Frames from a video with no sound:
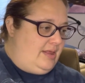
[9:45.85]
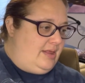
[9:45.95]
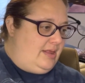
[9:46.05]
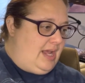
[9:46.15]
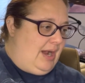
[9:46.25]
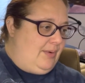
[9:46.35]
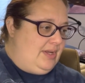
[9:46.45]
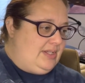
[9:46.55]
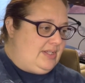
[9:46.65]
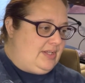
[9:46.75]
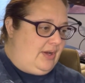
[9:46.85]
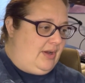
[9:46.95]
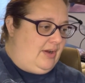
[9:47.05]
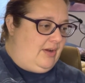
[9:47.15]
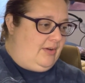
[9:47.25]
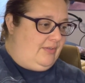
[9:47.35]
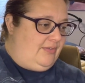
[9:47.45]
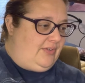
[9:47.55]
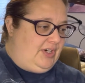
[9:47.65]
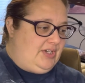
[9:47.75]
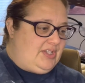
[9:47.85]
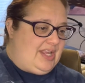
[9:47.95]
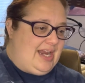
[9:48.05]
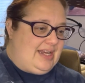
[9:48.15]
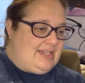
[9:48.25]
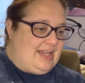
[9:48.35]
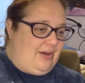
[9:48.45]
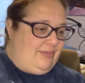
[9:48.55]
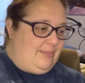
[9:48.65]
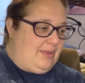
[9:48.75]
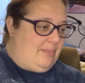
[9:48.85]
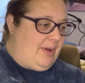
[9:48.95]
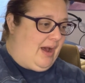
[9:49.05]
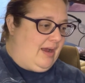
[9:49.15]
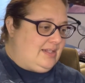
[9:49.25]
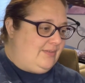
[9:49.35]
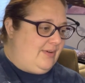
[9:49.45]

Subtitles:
that was the first thing to sell from the box,